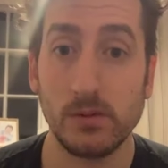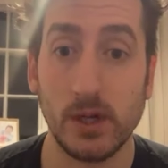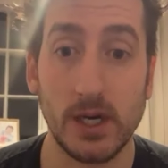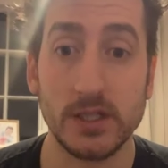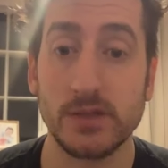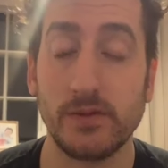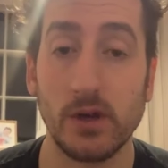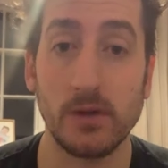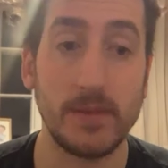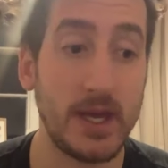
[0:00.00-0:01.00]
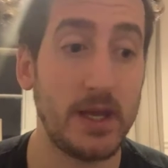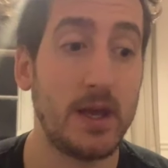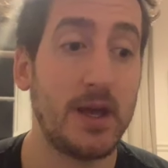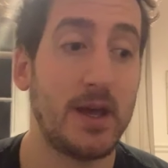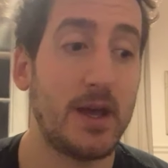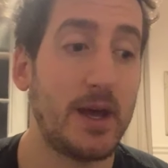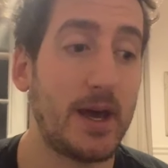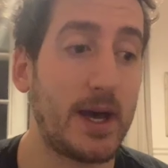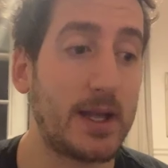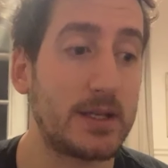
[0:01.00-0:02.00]
us, follow me,
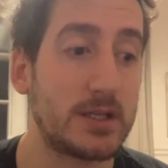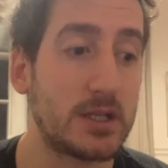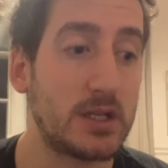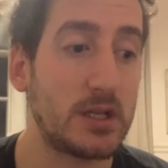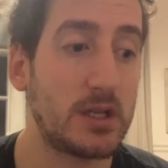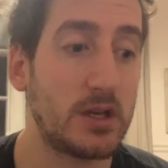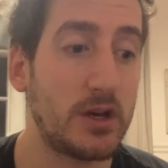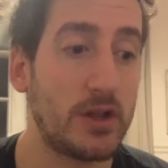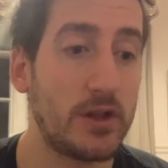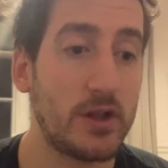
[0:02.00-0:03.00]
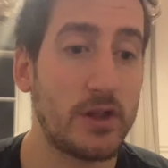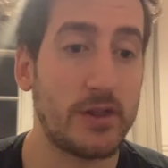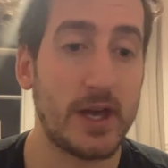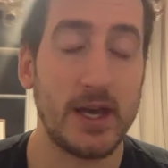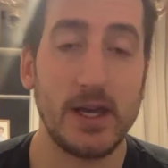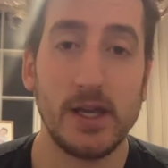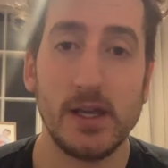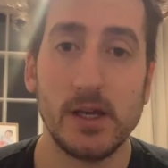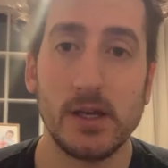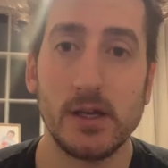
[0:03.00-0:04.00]
and they
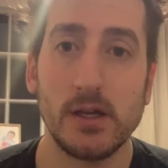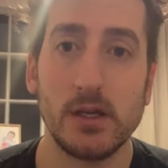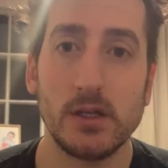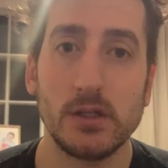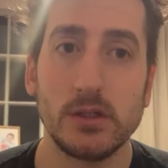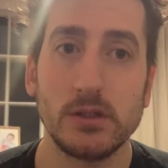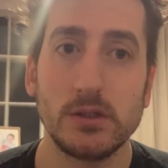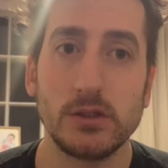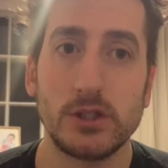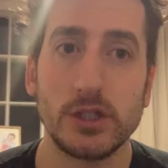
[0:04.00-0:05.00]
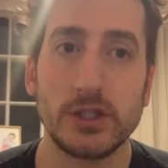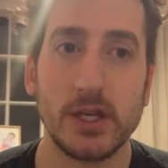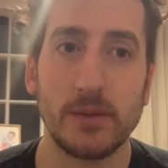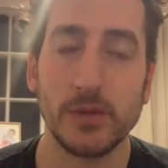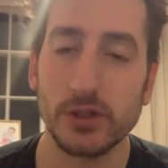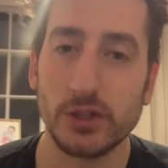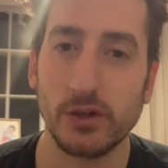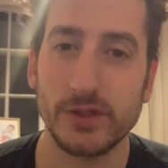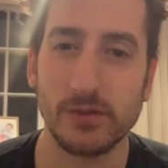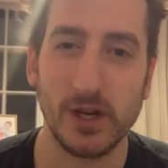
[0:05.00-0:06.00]
just said, I'm not sure
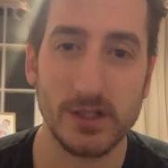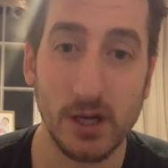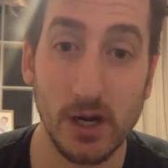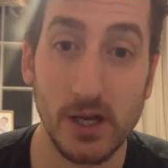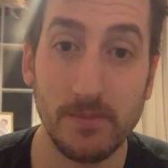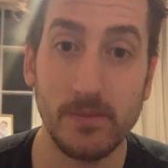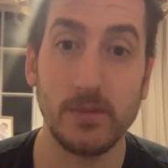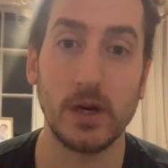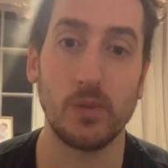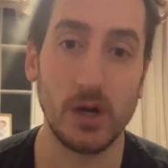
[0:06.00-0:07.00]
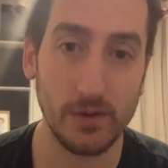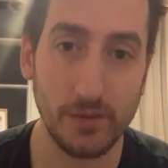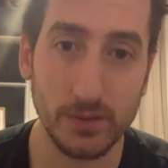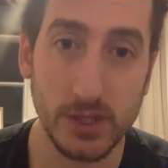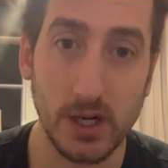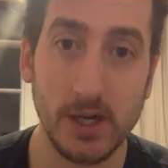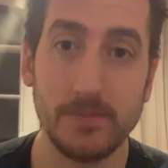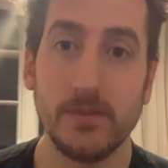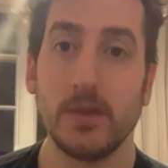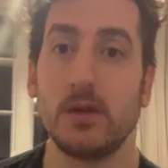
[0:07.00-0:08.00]
if it's the right time, I work
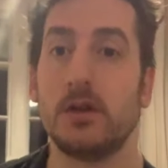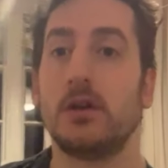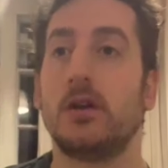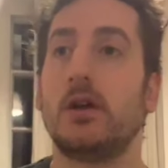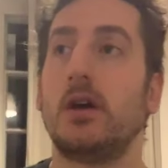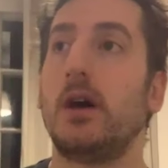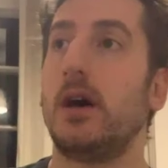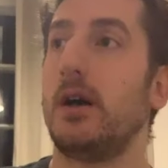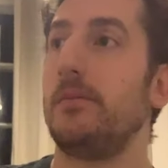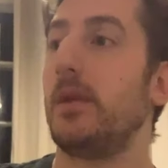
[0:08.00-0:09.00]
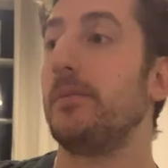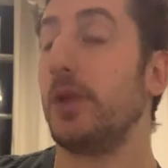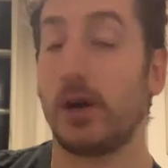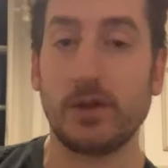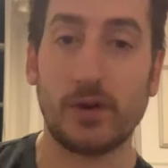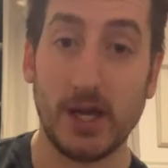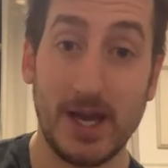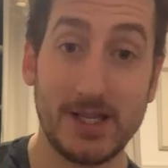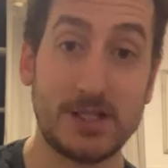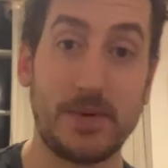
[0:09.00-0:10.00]
full-time, um, I'm not in the right
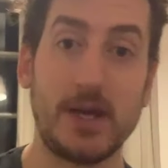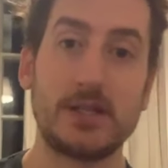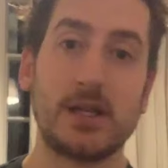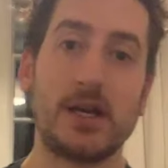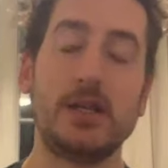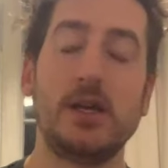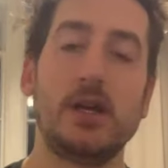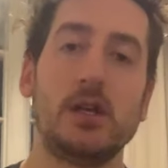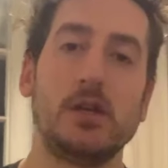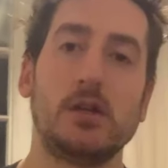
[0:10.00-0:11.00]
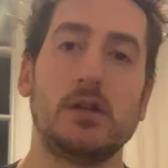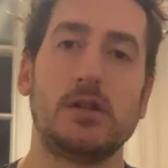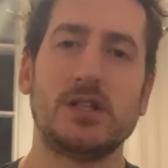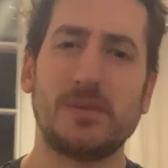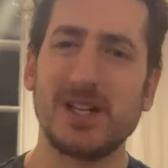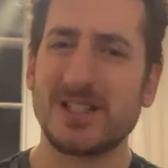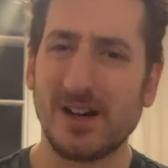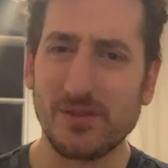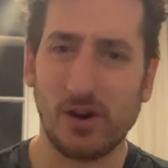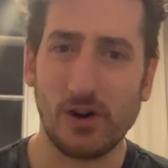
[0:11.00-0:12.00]
headspace. And this might
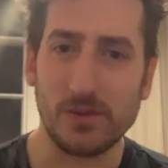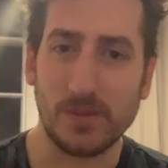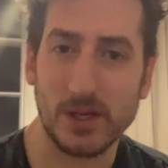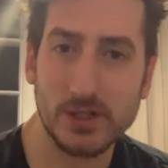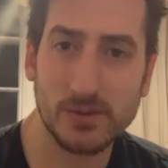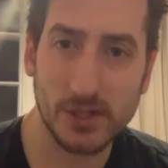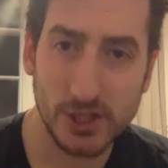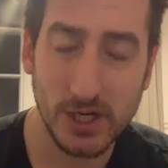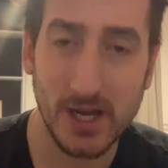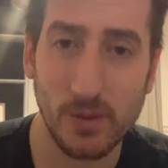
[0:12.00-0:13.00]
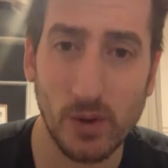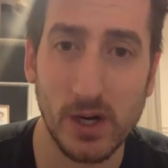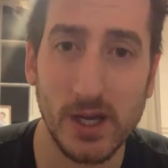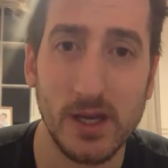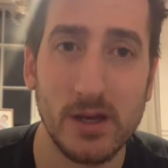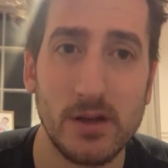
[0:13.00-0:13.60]
sound odd, but I just want to share why,